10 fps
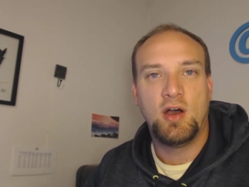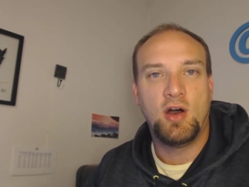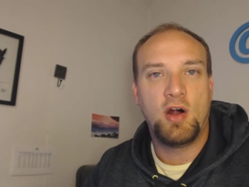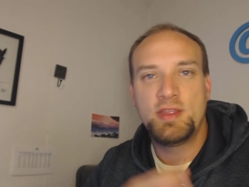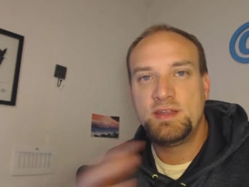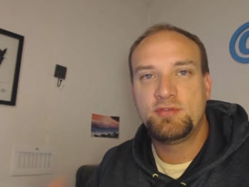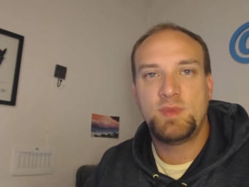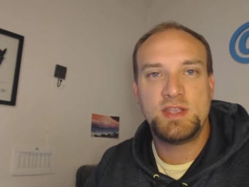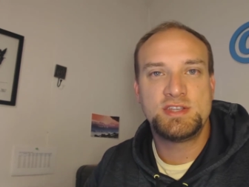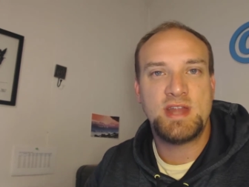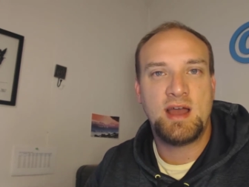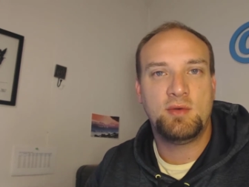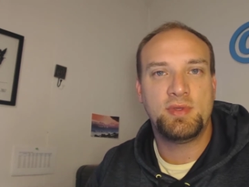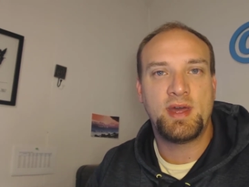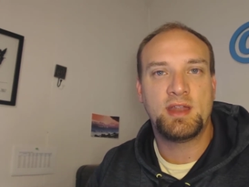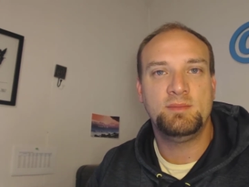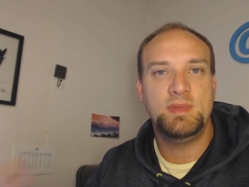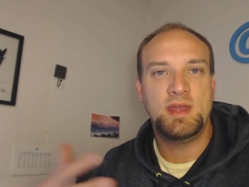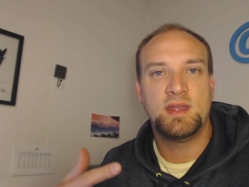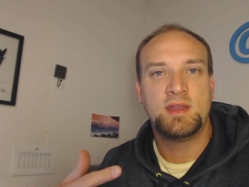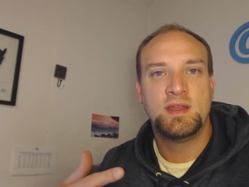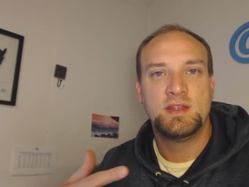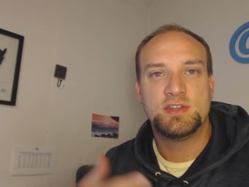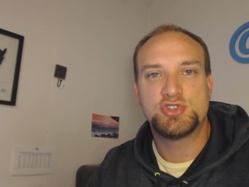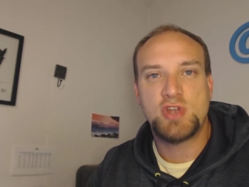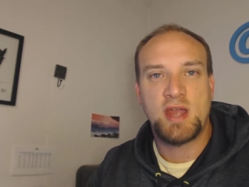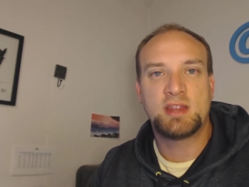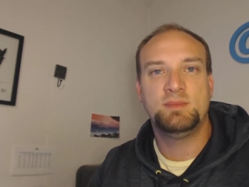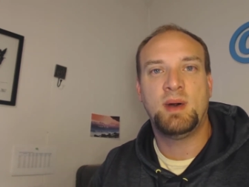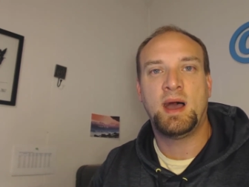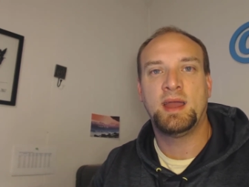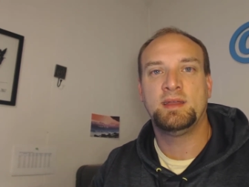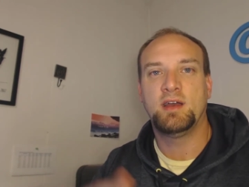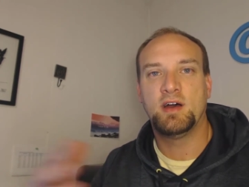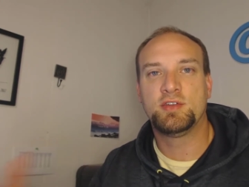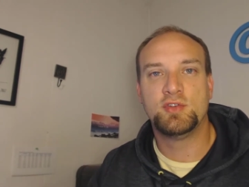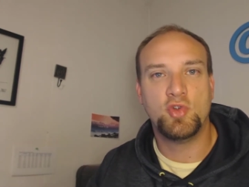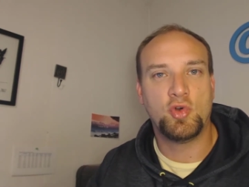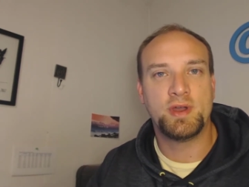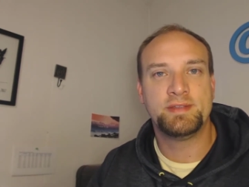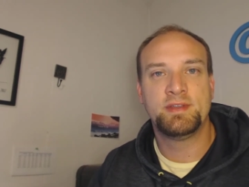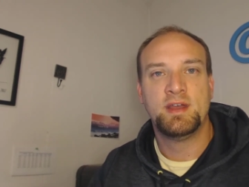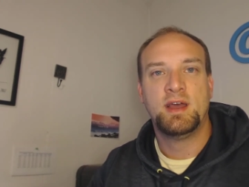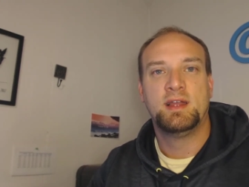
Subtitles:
all the information out without it being distracted by other noise,